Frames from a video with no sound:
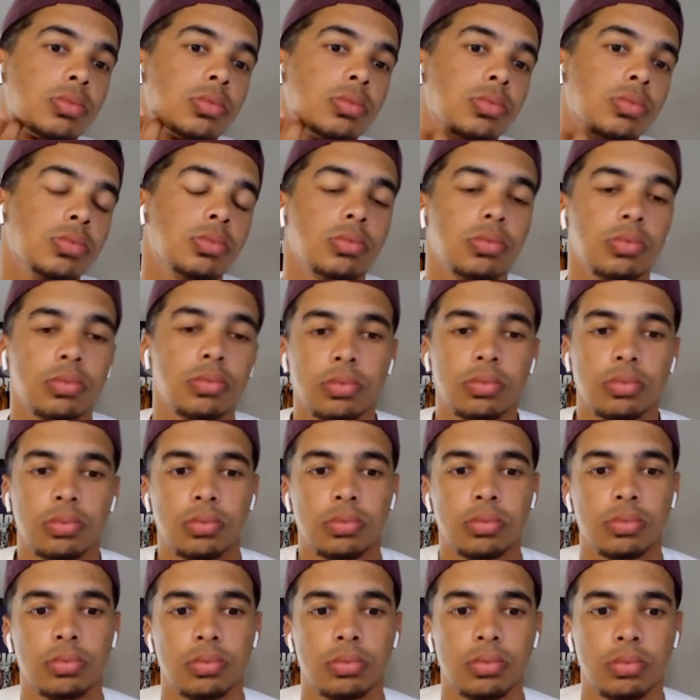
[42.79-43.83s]

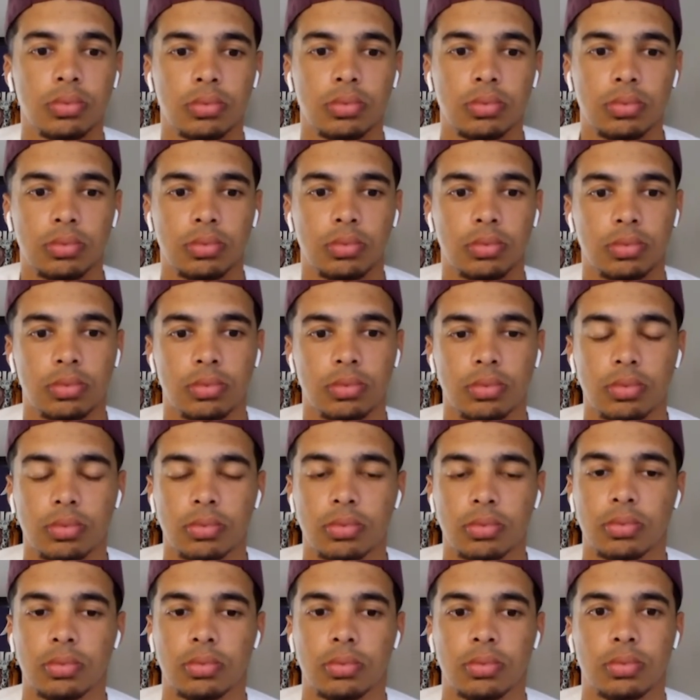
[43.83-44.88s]

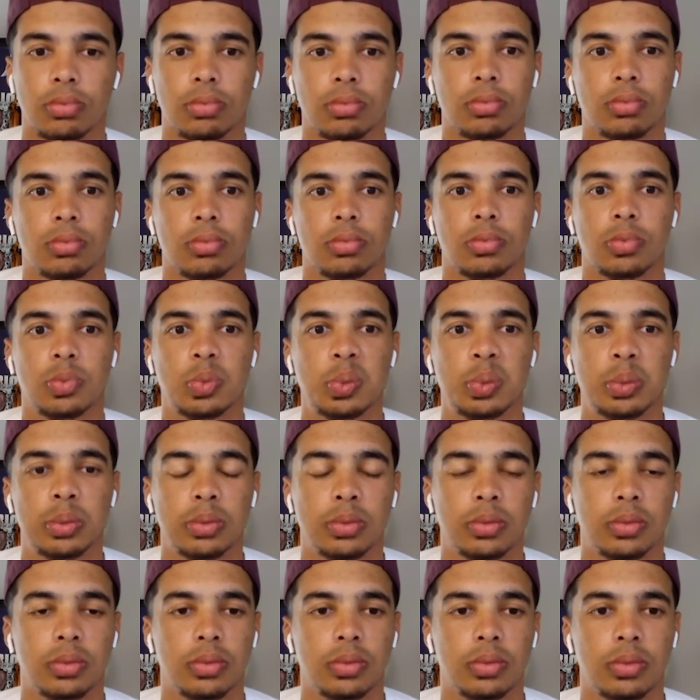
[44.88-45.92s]

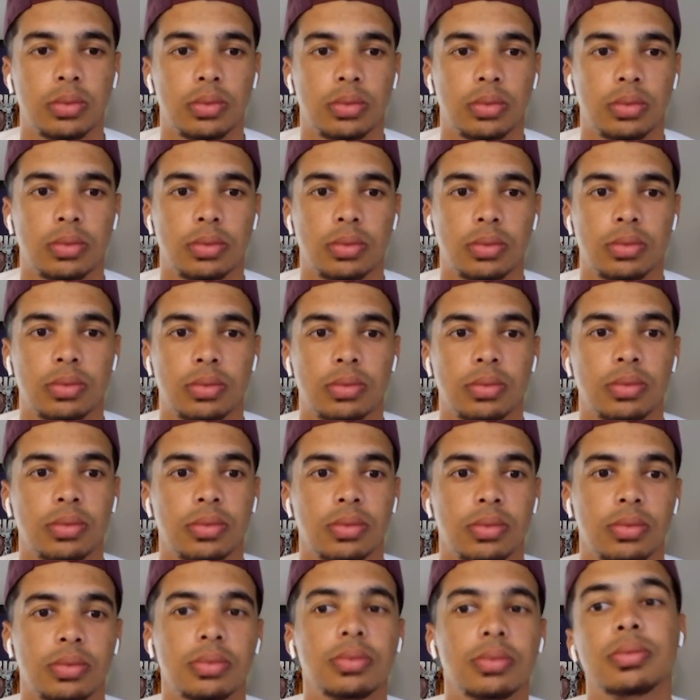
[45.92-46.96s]

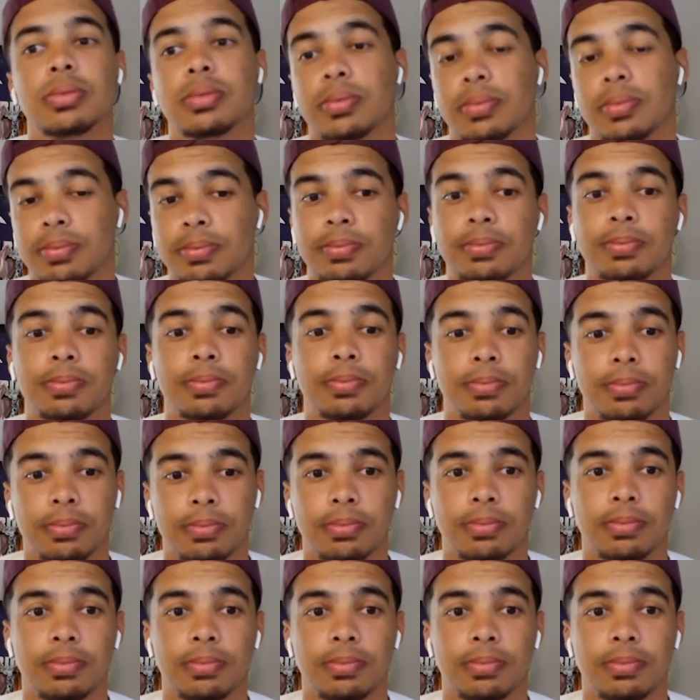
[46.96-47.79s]
No words are spoken by the person on screen.